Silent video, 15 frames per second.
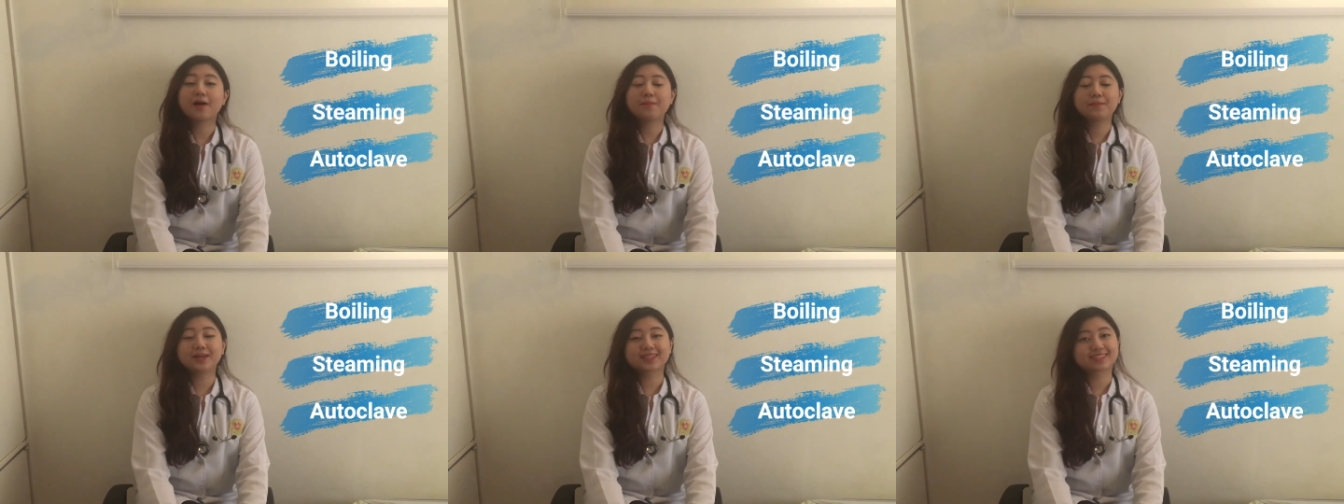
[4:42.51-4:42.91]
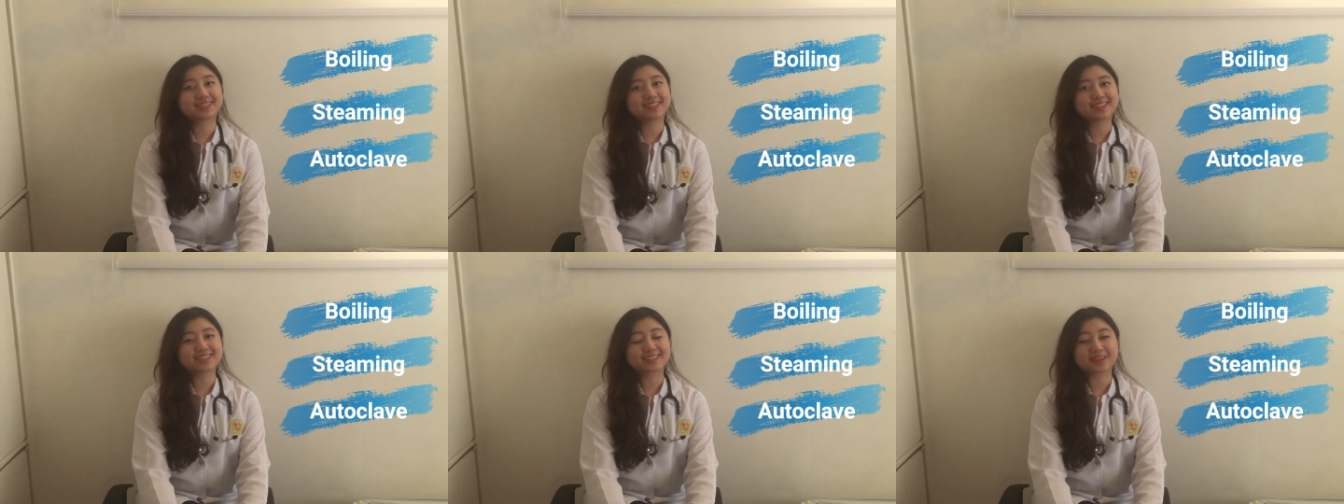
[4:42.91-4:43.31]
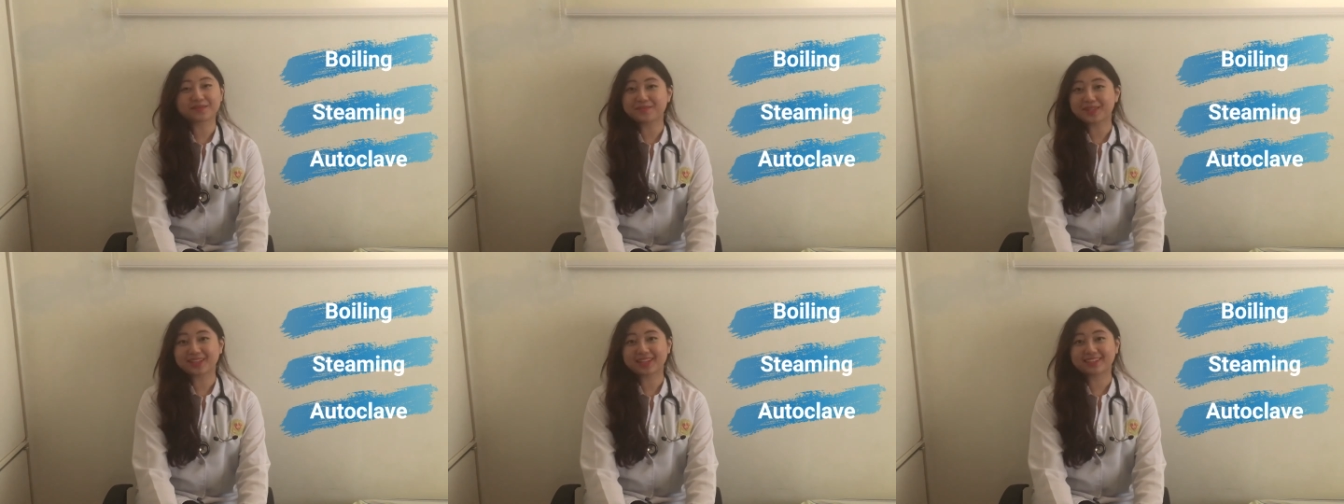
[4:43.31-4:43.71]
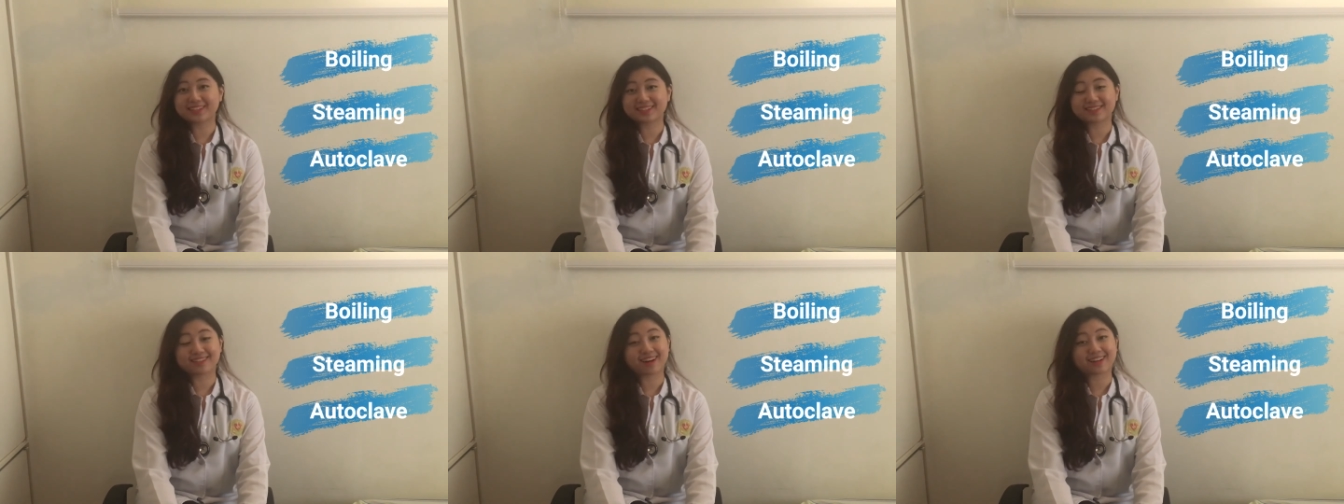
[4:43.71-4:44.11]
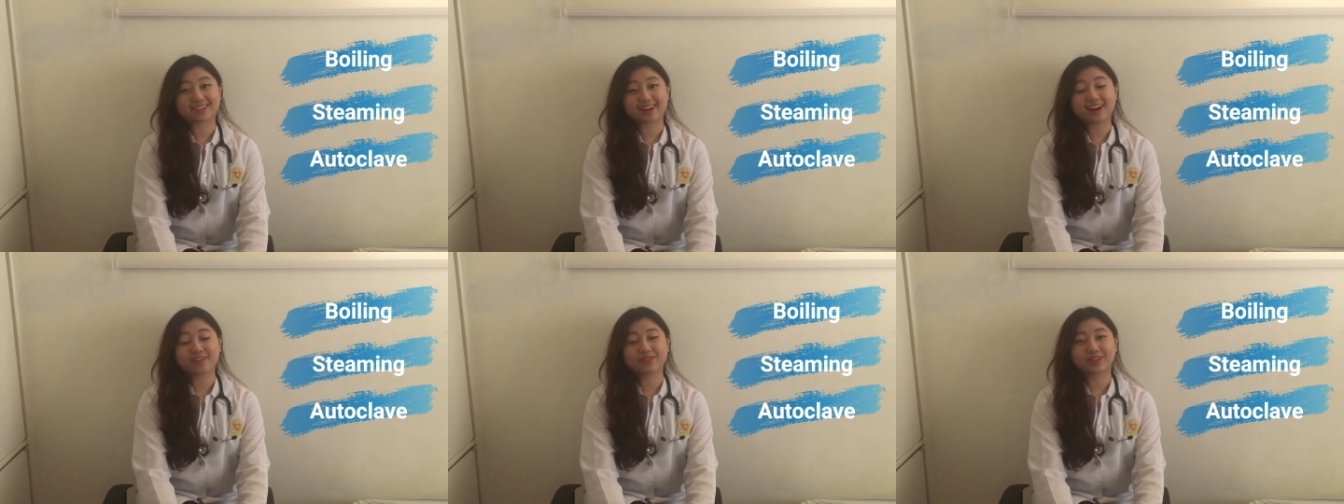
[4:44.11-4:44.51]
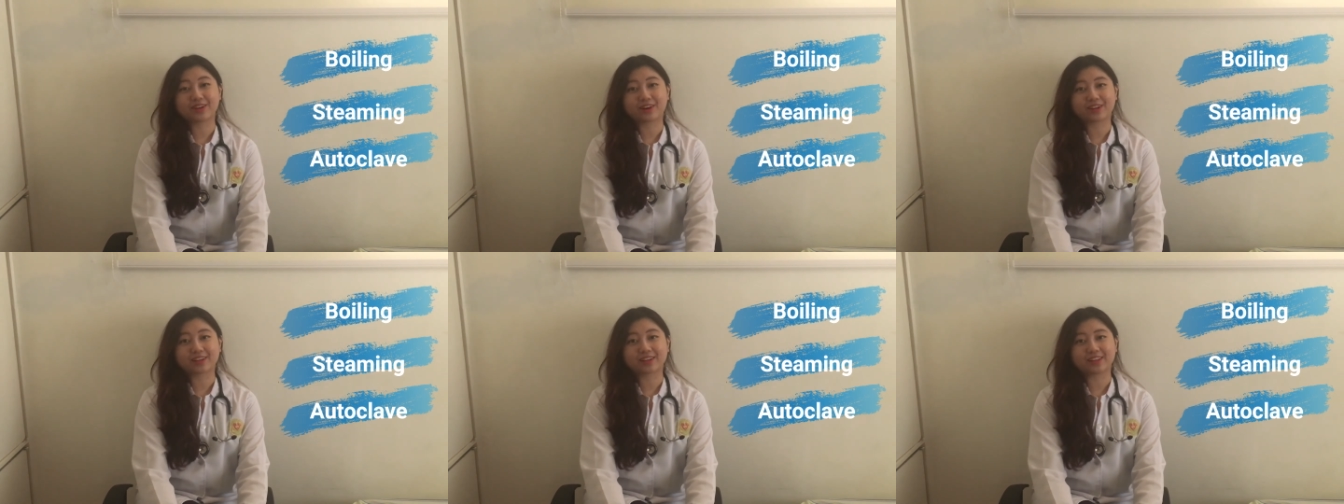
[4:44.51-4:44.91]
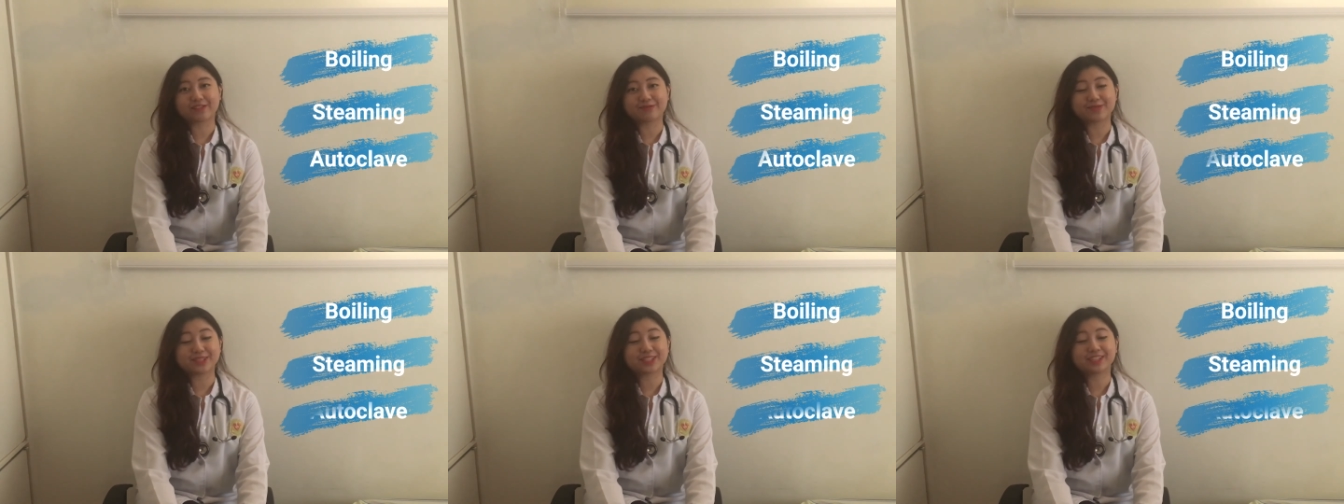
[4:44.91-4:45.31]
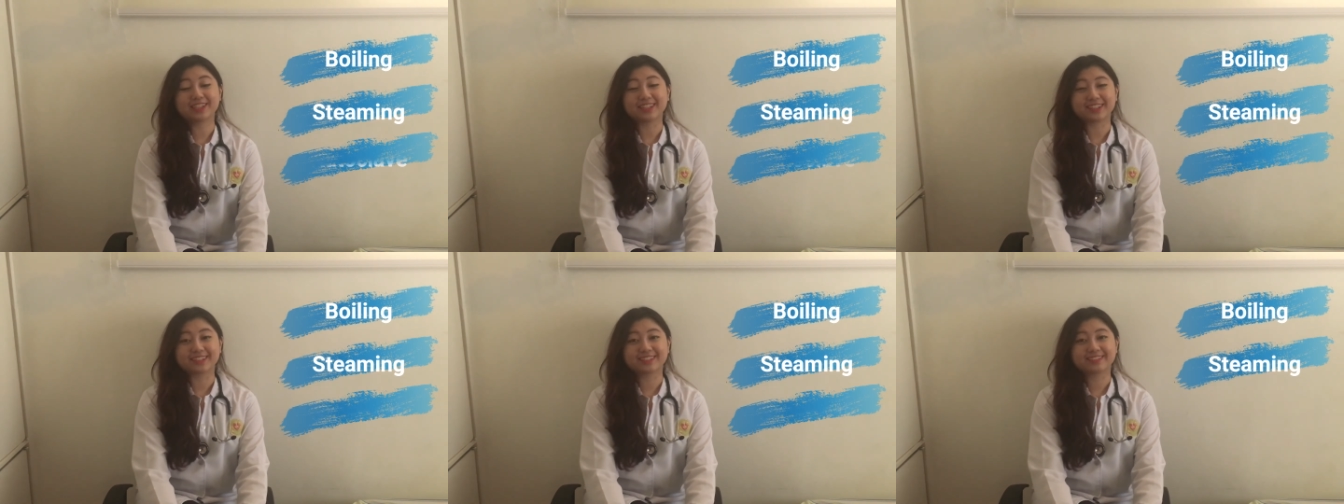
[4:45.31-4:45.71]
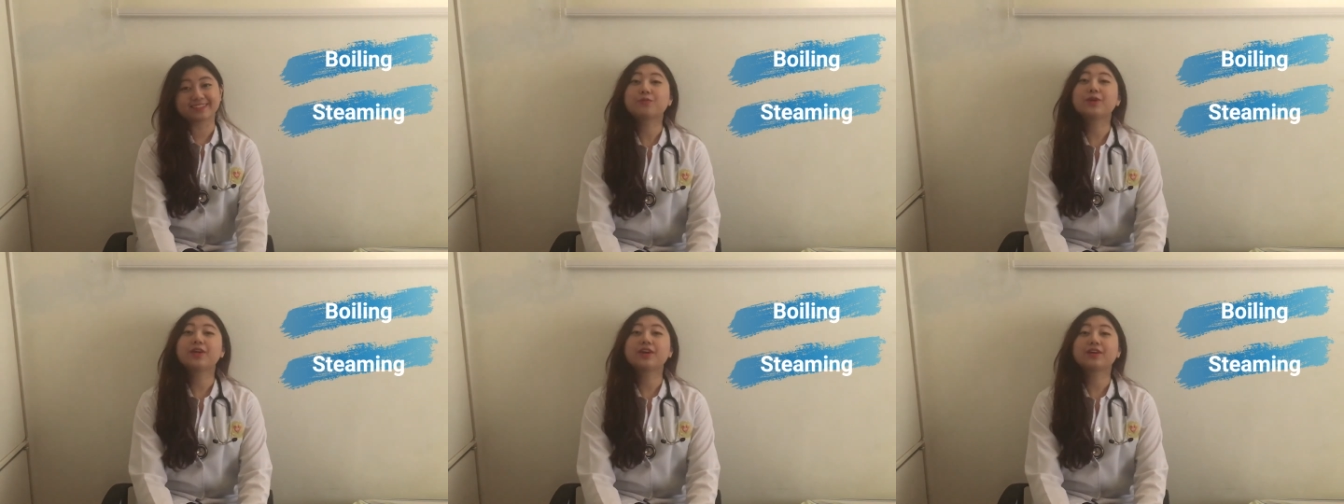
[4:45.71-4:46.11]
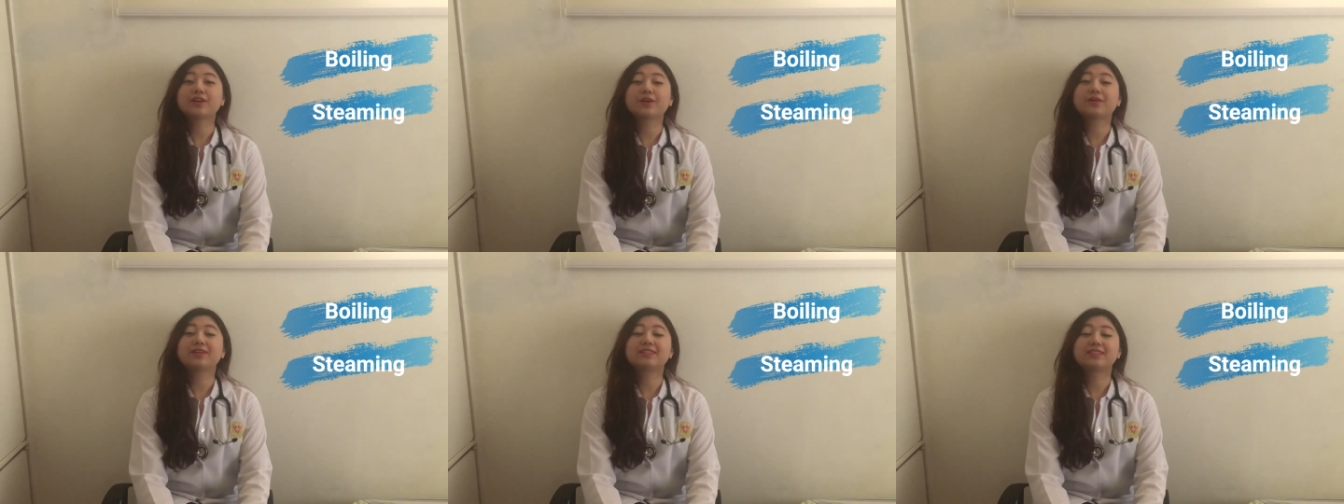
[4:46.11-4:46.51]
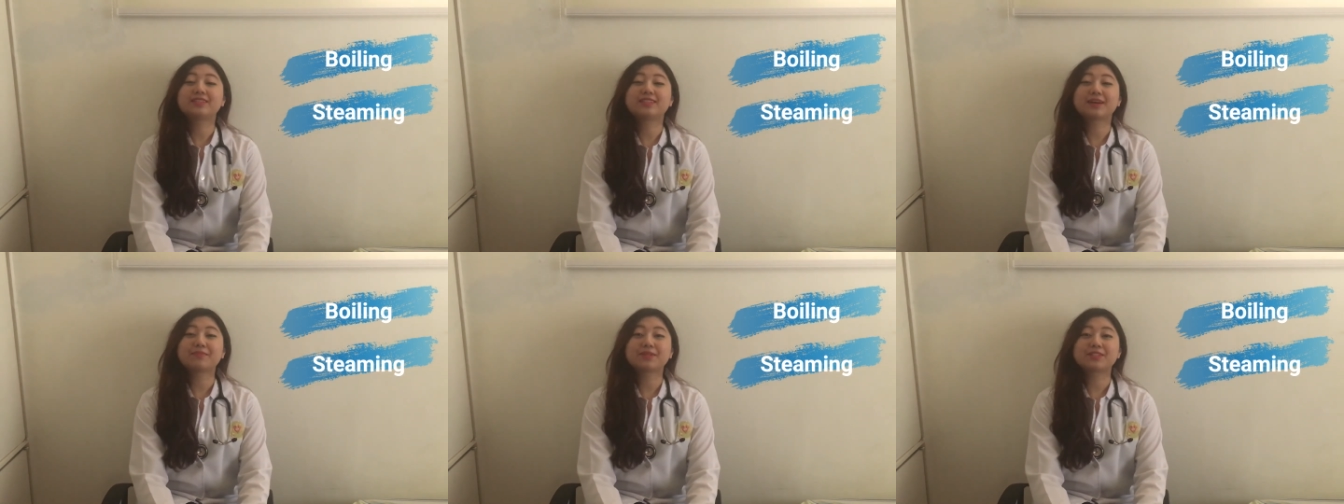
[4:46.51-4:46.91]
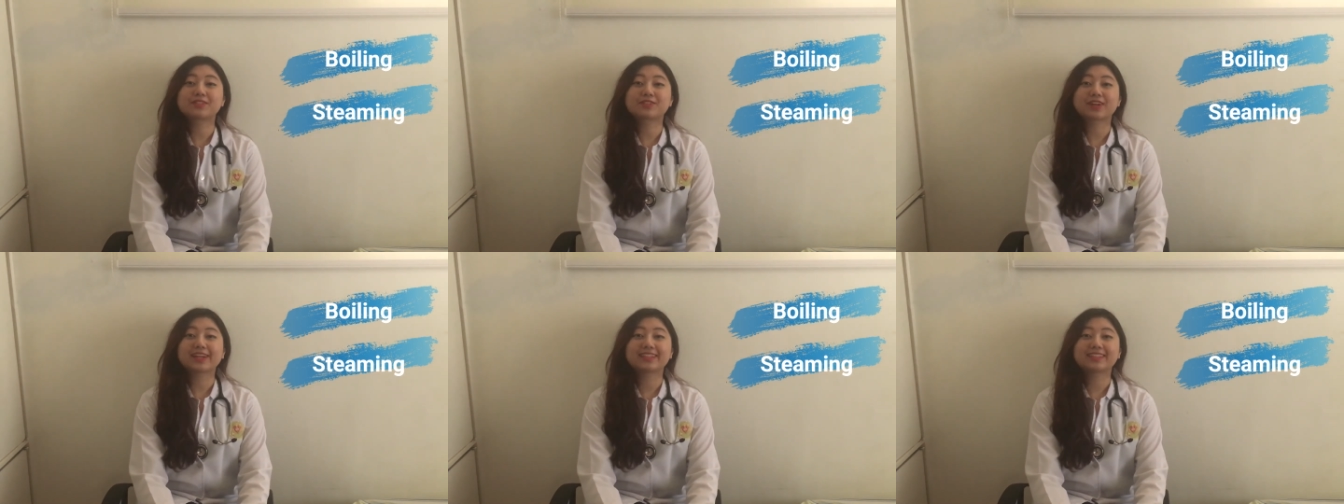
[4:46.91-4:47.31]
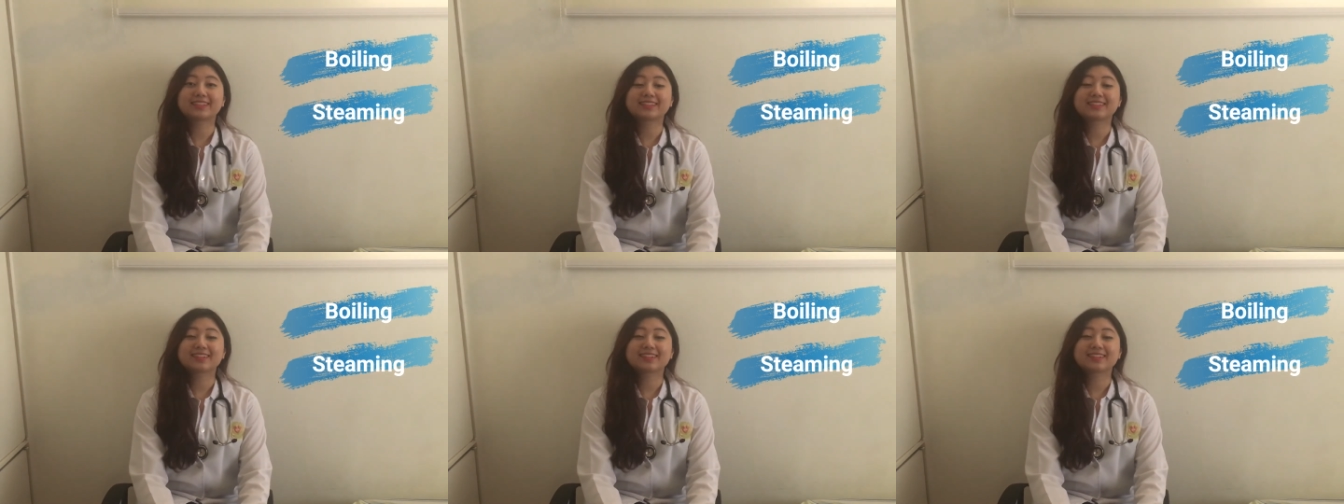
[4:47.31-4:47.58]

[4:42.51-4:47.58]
but since Camilla does not have an autoclave machine, we are going to demonstrate